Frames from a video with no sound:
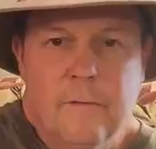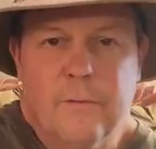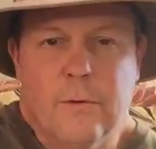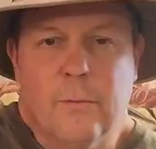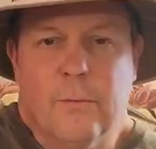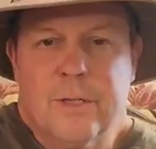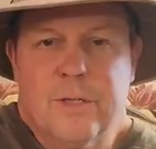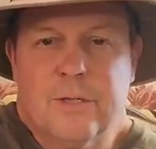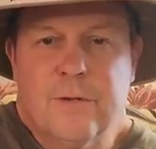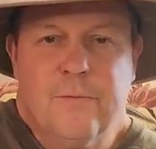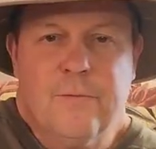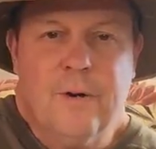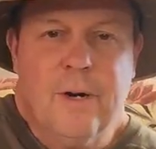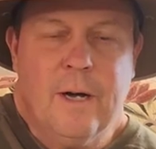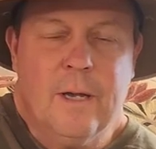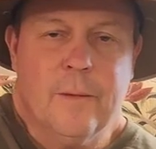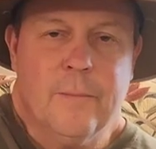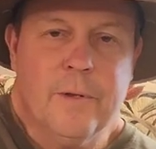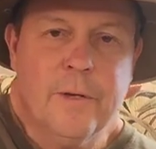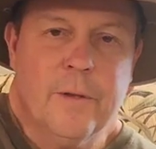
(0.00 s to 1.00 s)
If you wish to
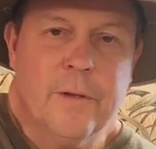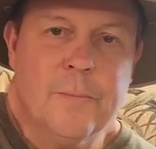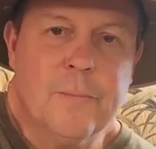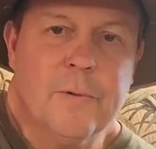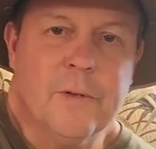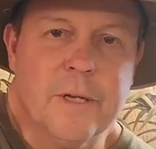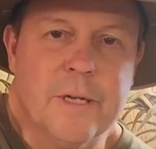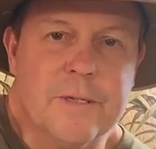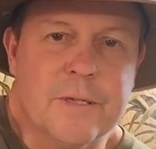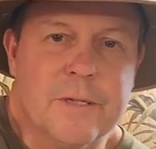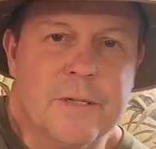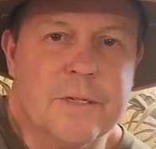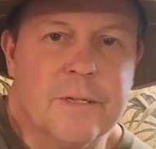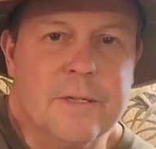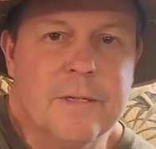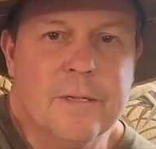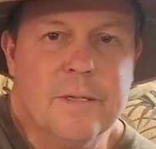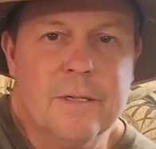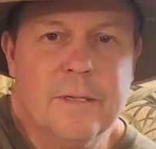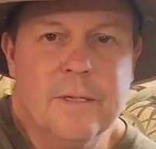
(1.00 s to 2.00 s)
follow me other
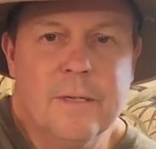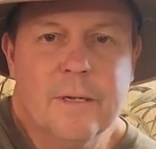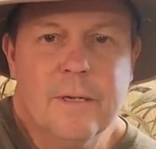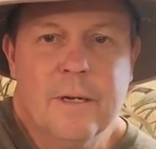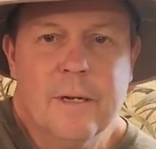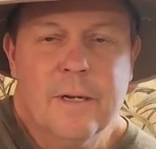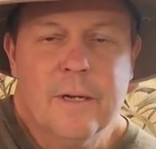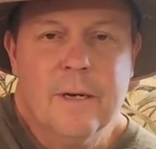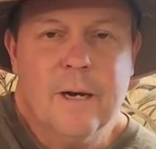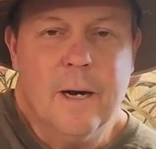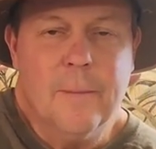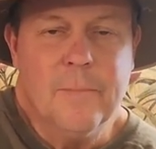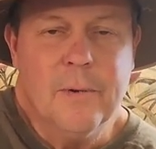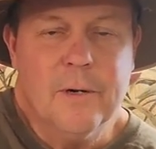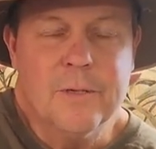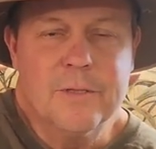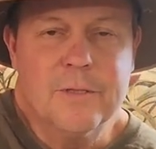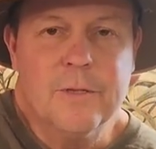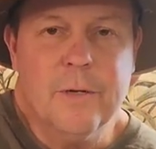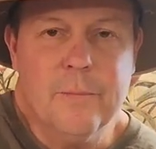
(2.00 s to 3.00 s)
places, I
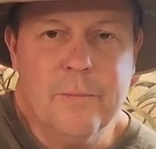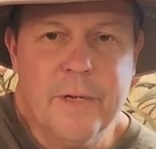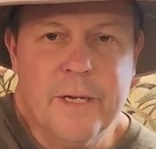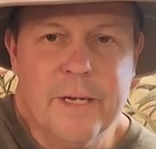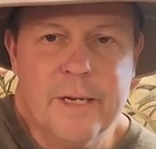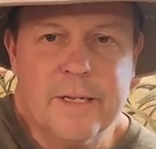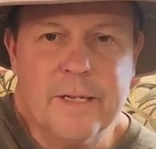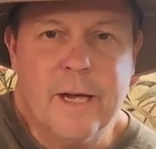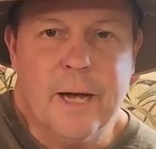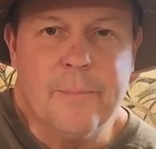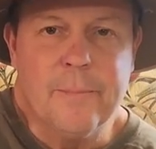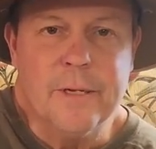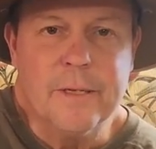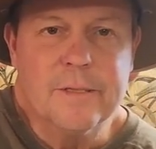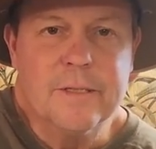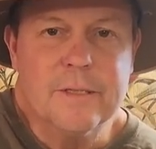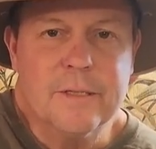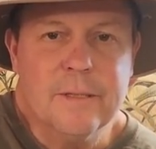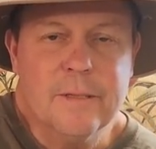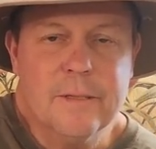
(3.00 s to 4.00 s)
post on many
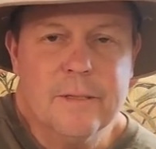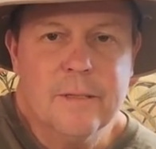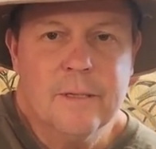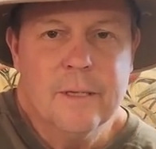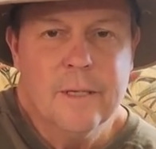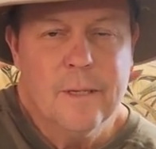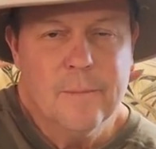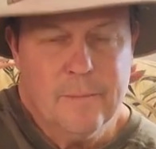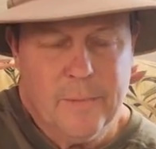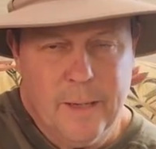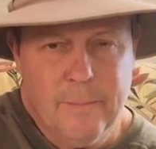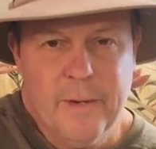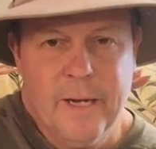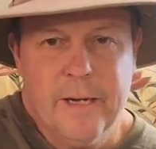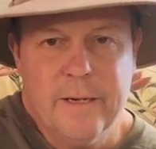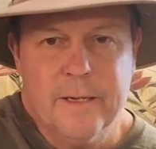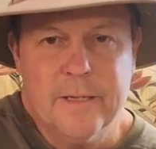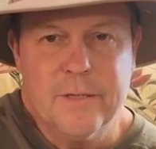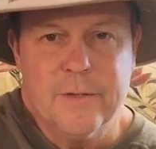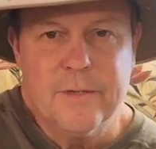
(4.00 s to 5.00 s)
topics. My
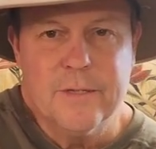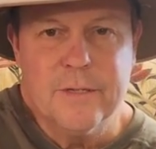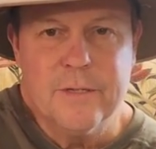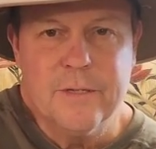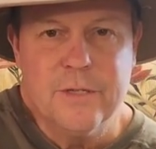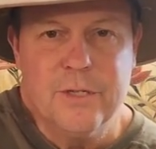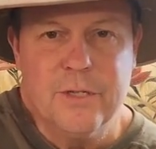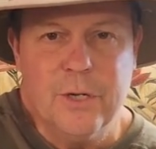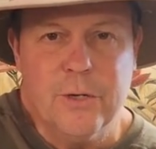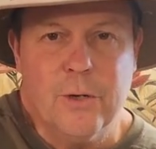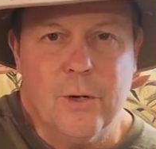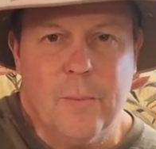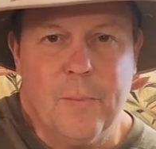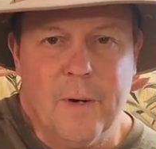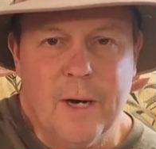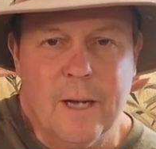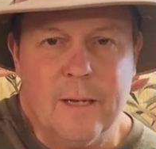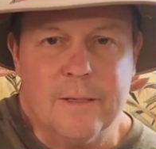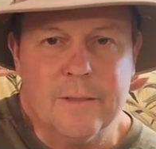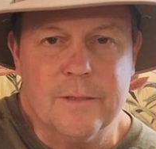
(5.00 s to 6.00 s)
main interest is
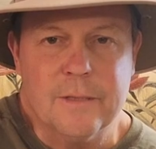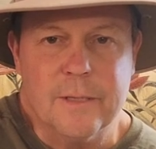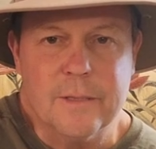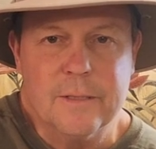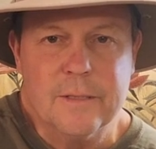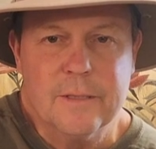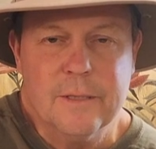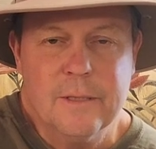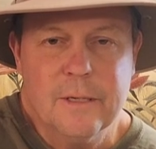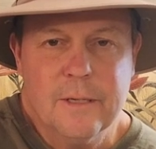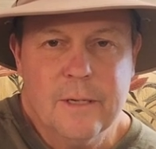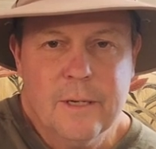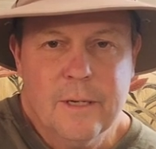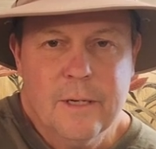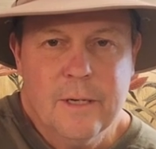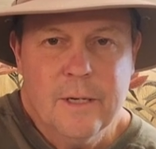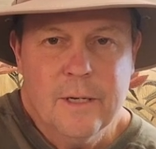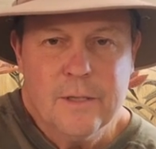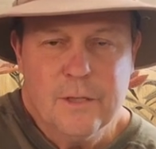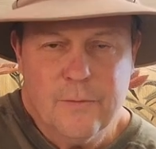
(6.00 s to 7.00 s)
geopolitics.
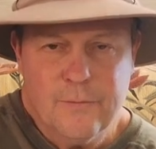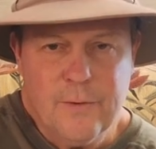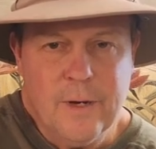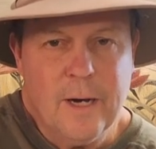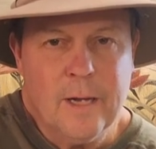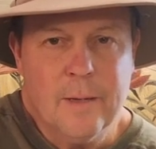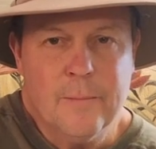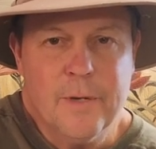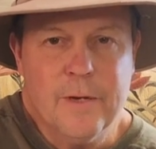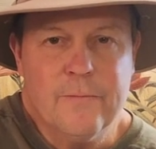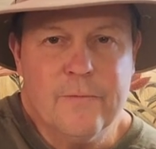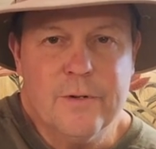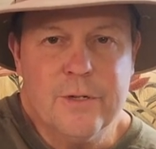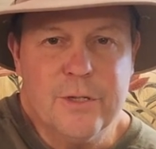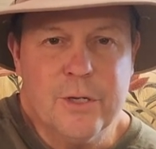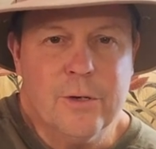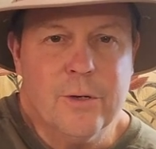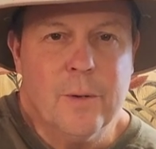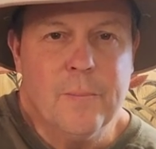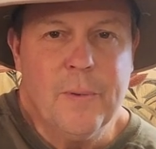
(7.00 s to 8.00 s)
To follow me for
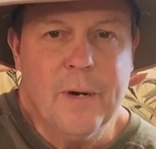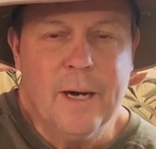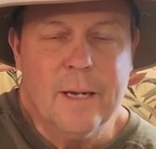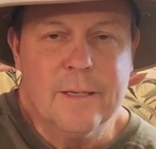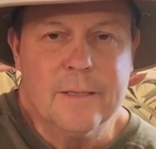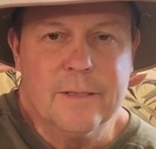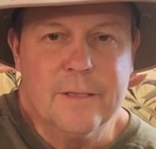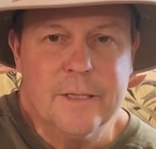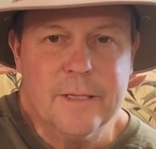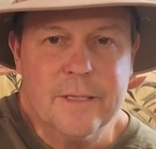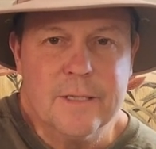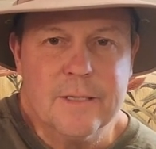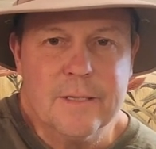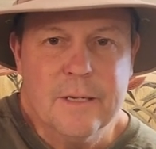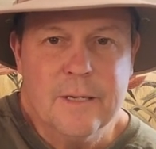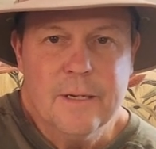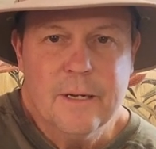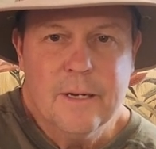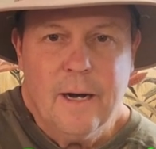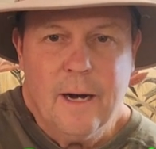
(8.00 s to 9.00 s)

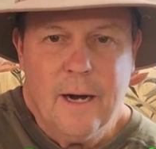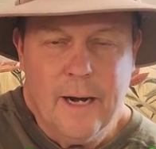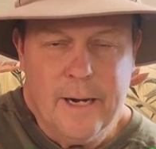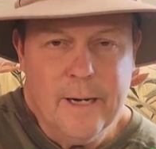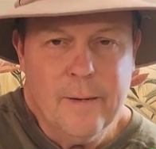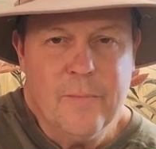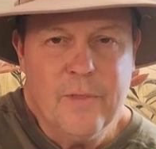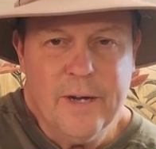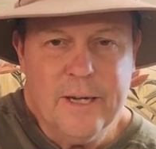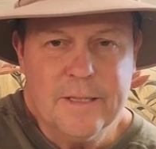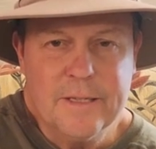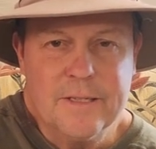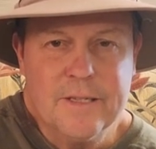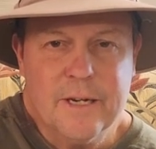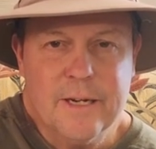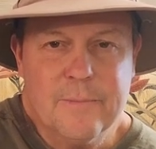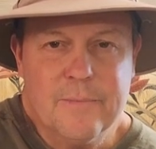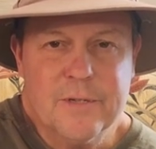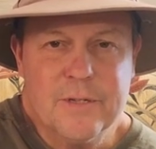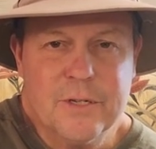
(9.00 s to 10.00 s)
geopolitics, I am that
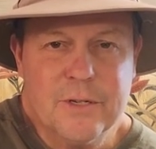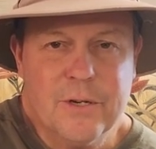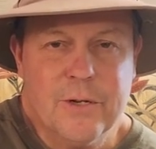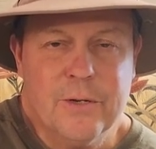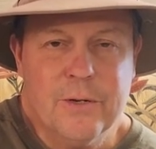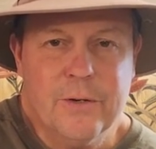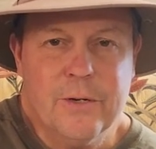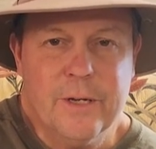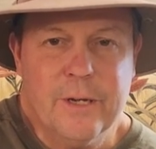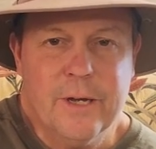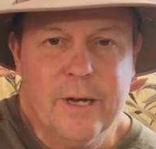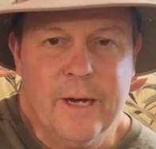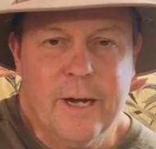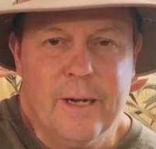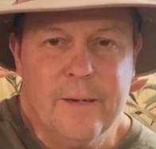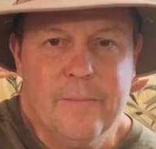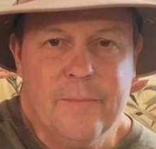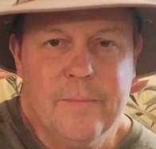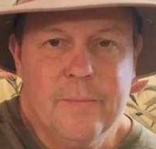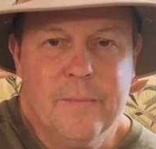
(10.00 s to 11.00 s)
cybersecurity
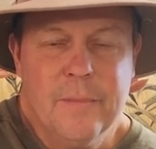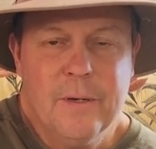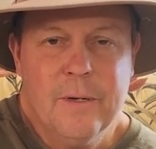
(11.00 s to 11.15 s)
guy